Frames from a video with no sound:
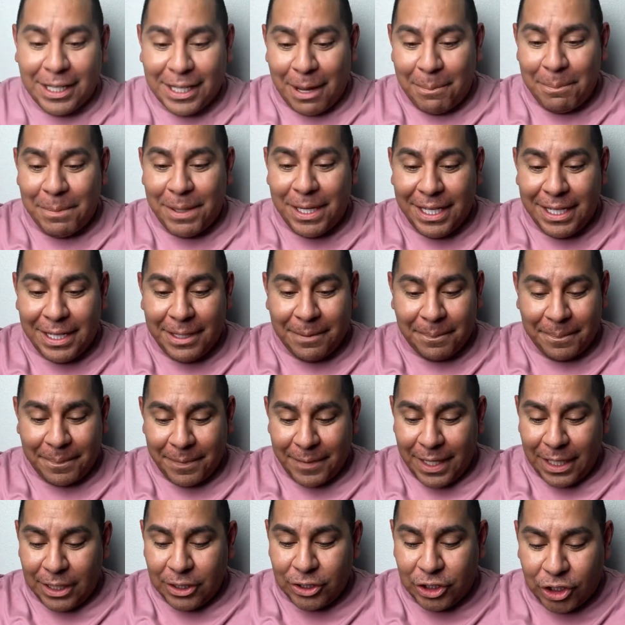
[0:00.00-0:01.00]
let me
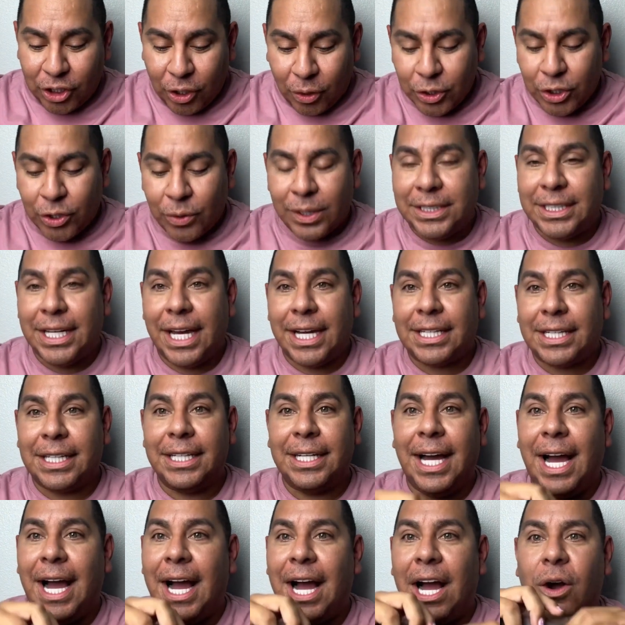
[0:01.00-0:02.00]
show you exactly
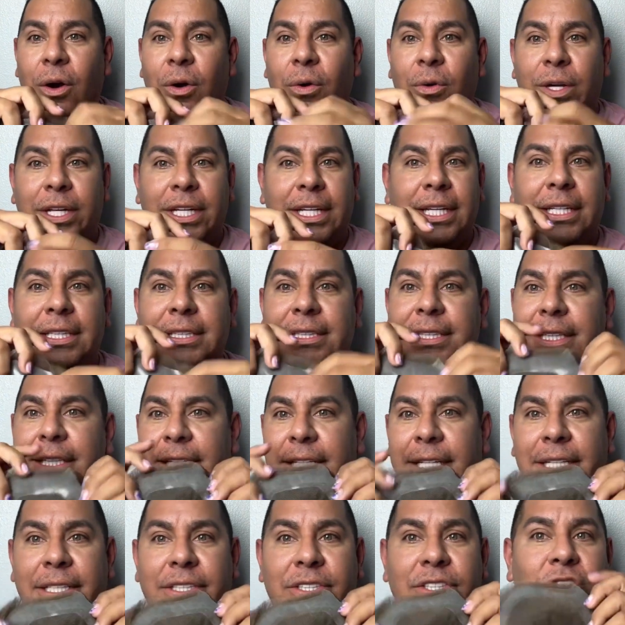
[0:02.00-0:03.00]
how easy it
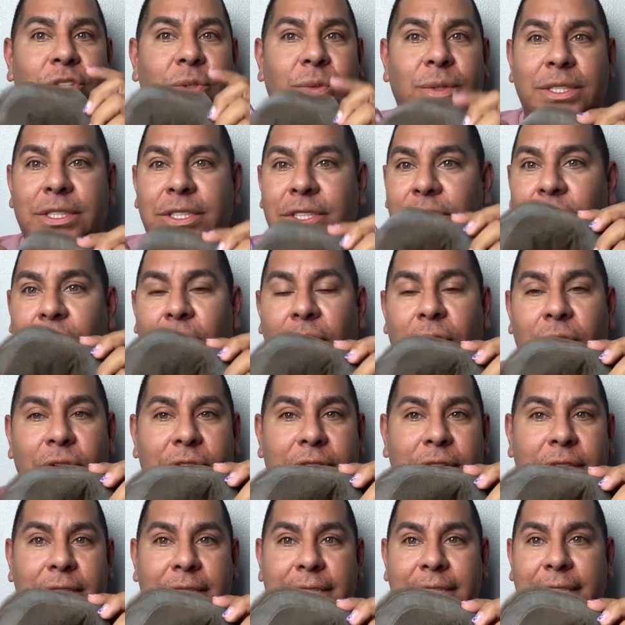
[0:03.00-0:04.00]
is to install
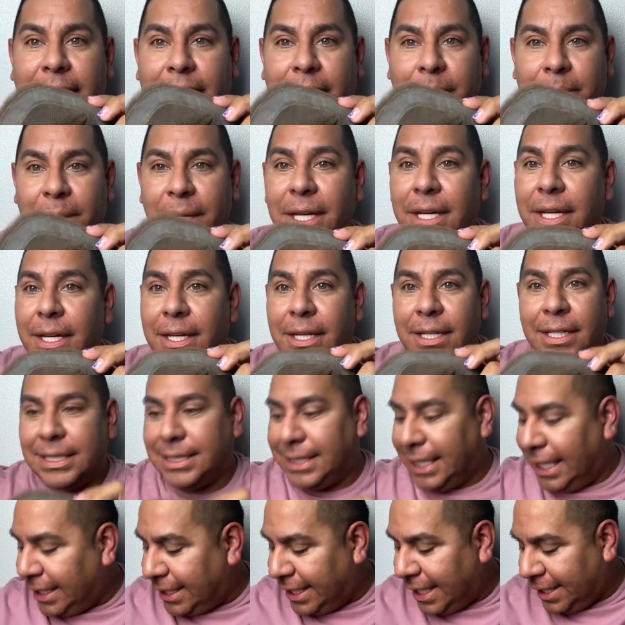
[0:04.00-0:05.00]
the tape, because
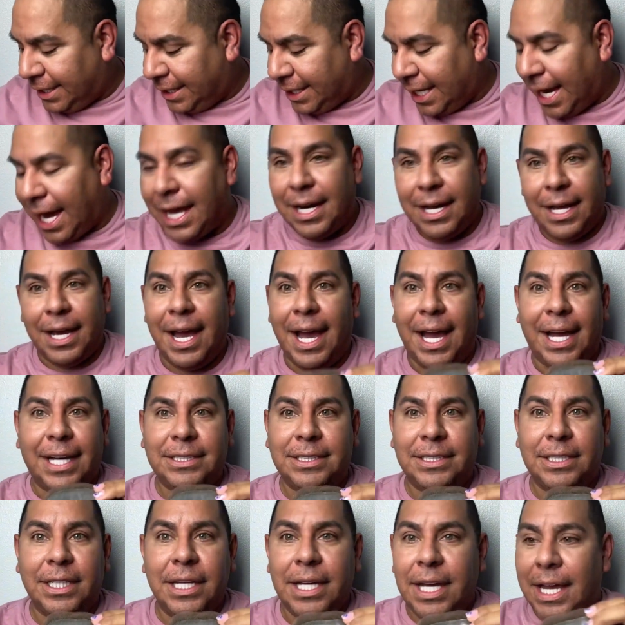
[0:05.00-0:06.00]
I get that
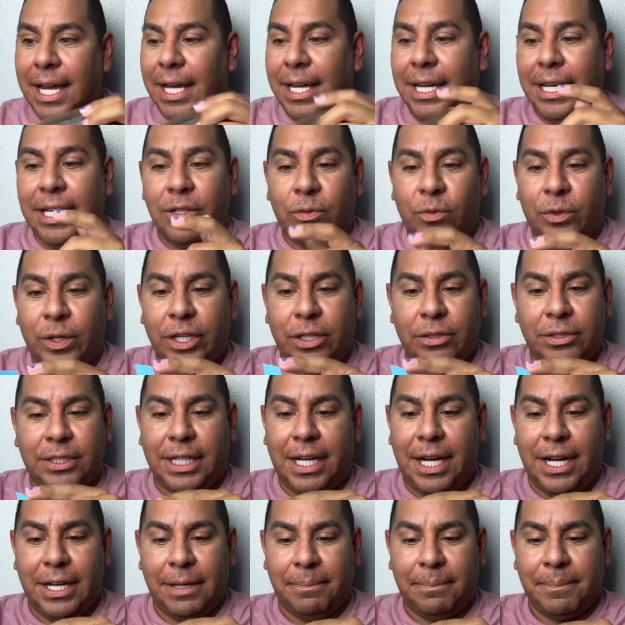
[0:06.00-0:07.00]
asked in real
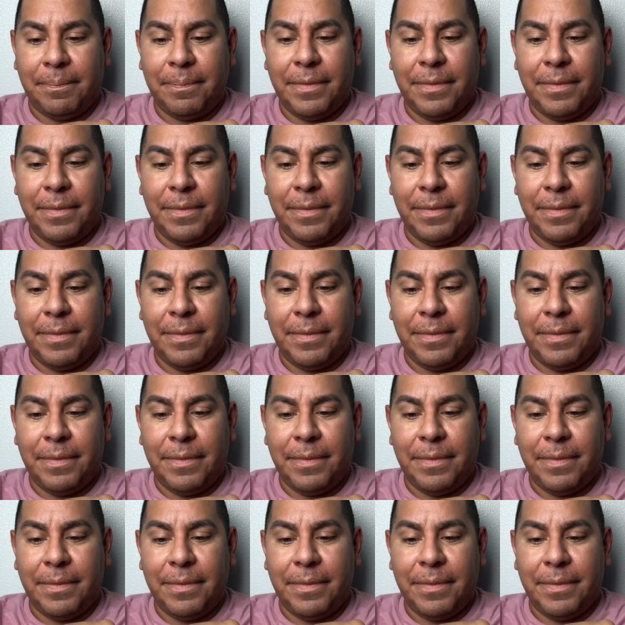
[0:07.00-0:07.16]
time.